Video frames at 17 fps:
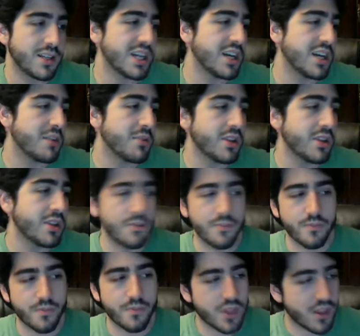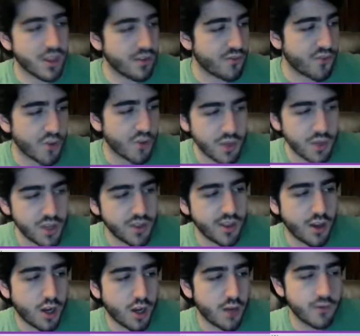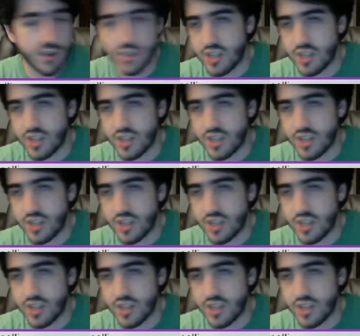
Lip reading: I mean, for me, the obvious